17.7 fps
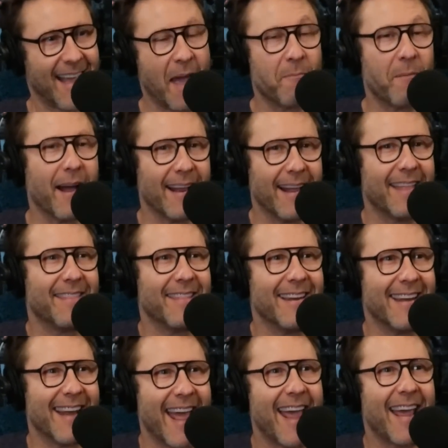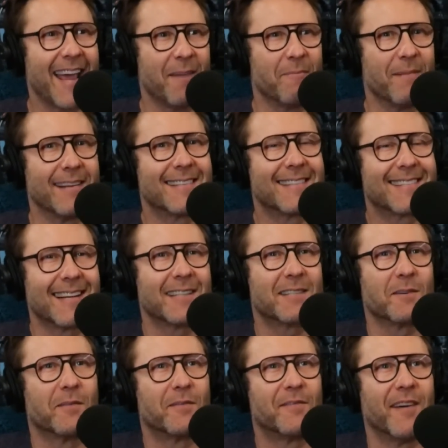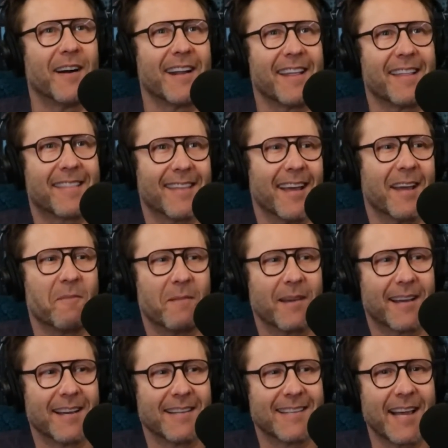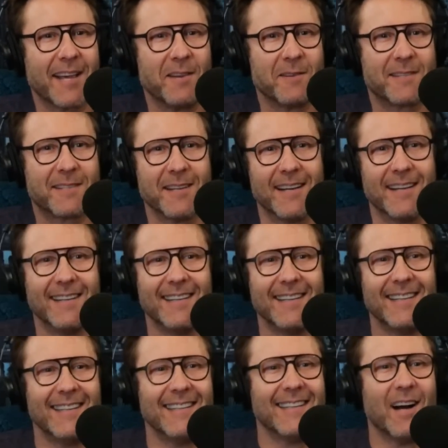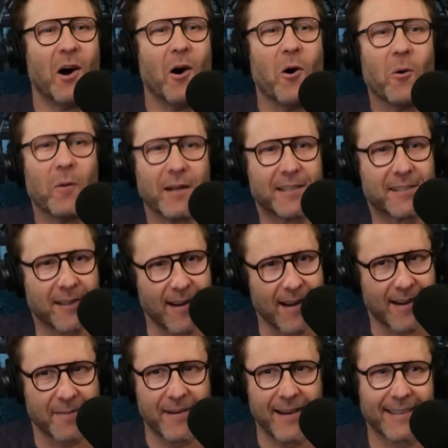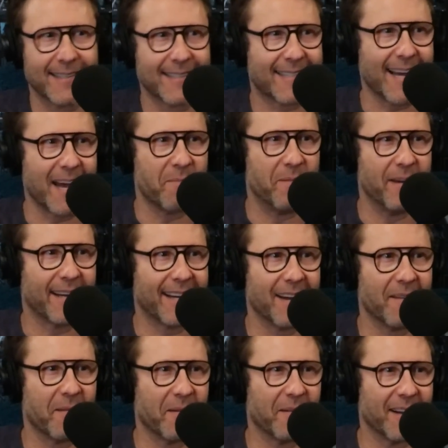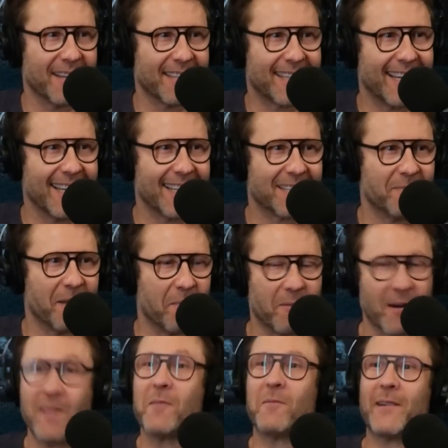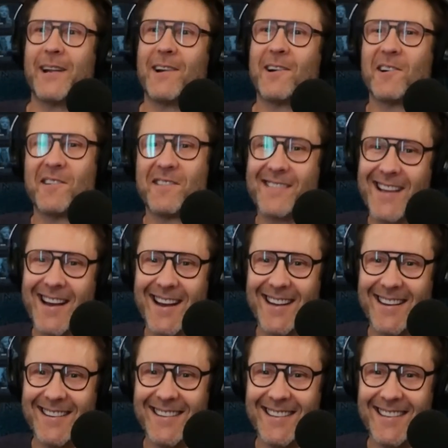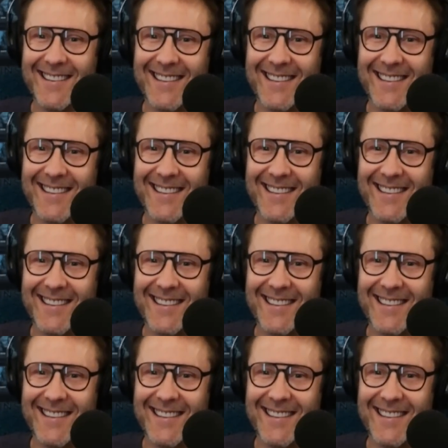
and the name is such a funny thing because I used to always talk about this guy picking on me when I was kids. So my brother, when he heard that,